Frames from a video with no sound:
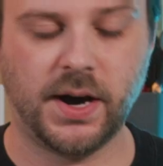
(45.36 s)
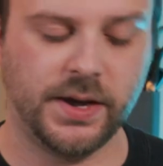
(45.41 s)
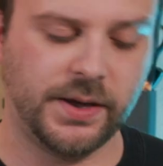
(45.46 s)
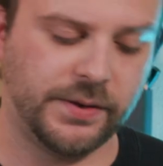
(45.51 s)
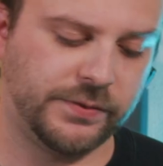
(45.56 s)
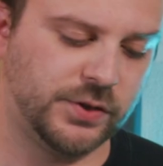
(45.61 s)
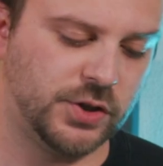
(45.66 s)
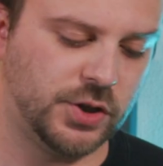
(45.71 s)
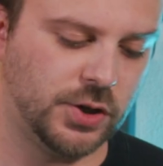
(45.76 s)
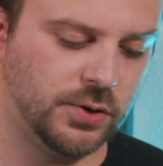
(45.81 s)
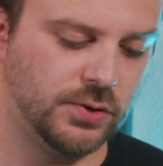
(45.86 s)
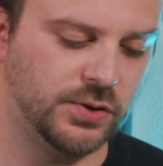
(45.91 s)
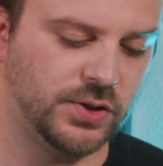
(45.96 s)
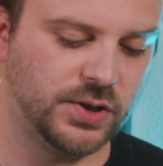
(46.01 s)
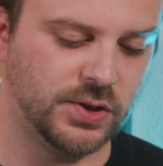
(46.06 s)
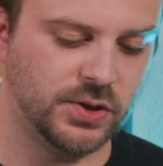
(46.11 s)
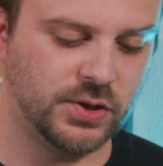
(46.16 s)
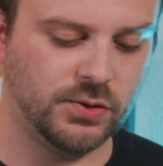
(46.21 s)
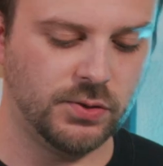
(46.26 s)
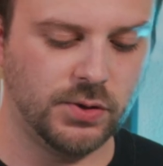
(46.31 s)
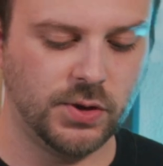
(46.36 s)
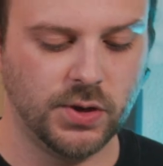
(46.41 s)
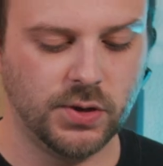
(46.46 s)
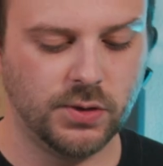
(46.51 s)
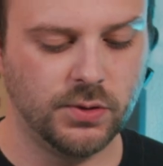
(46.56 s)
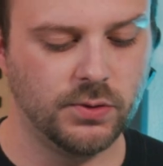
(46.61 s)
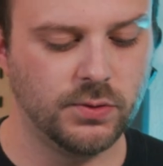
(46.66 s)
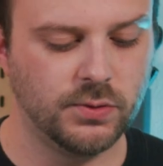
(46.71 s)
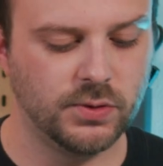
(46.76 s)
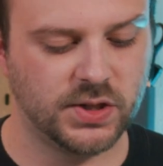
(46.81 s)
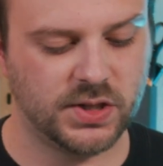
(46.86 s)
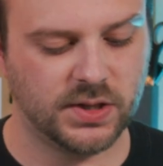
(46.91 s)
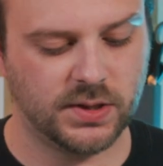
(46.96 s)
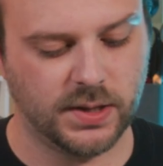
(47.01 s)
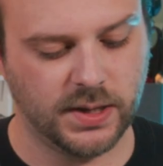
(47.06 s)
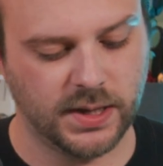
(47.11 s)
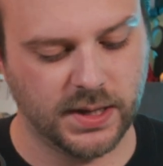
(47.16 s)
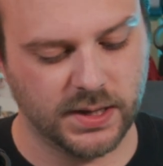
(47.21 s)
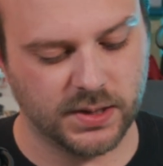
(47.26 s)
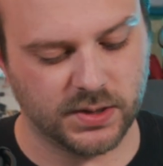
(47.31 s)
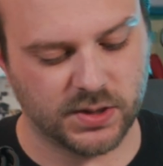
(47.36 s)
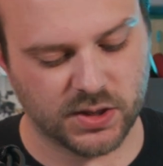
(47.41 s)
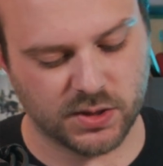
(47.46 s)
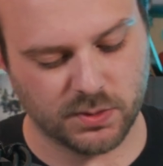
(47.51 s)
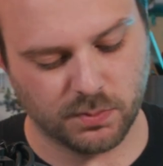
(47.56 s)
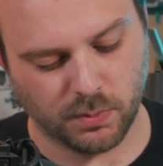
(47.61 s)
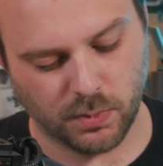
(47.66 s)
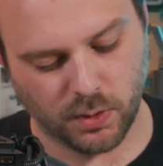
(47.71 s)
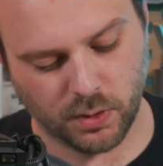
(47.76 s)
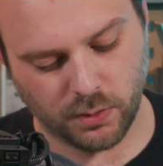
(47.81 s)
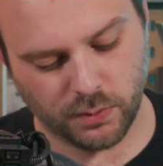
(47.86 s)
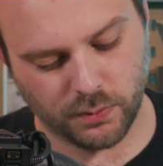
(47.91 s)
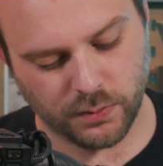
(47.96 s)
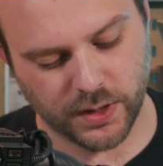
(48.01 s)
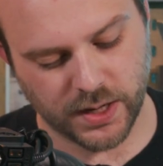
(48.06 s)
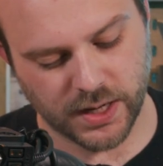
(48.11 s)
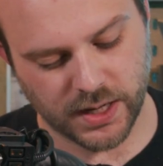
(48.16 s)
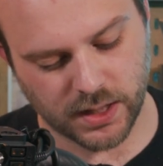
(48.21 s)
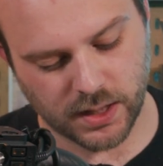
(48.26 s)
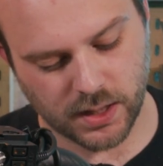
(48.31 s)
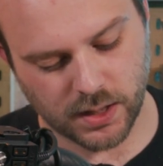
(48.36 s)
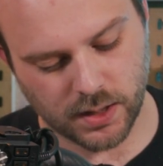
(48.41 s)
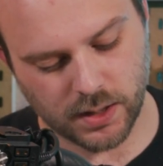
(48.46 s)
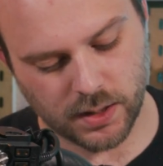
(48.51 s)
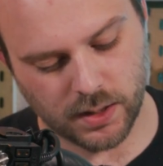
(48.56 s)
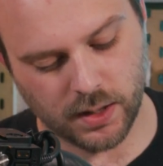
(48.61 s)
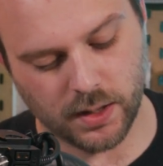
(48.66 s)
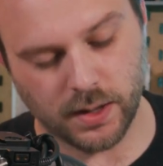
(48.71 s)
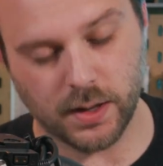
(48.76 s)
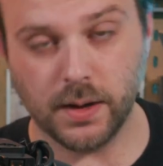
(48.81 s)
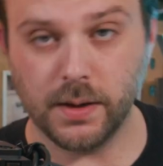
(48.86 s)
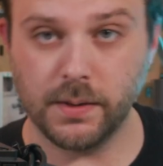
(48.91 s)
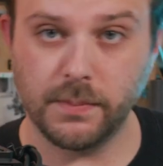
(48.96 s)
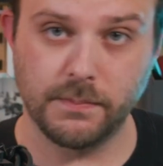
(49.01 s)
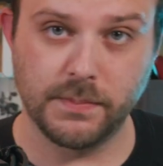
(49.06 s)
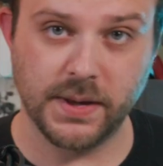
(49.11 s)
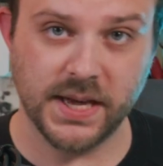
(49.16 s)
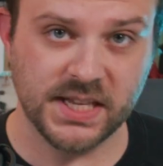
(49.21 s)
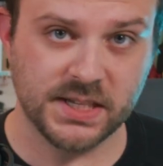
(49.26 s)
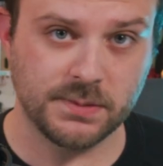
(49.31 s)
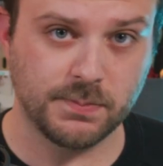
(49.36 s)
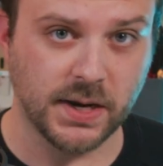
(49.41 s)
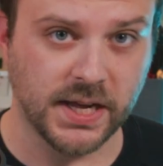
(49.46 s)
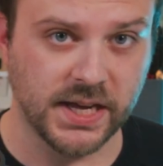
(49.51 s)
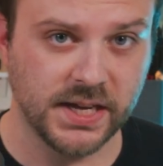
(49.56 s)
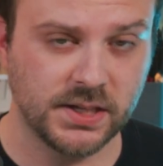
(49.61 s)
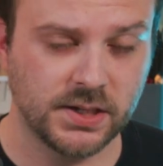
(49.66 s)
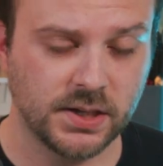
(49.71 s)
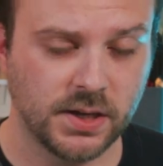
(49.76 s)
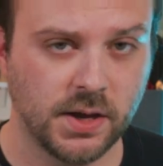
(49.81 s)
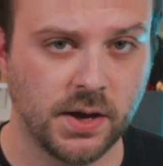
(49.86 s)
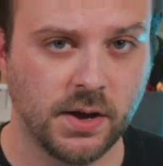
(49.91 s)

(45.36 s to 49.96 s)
I have chosen to use the SmallRig baseplate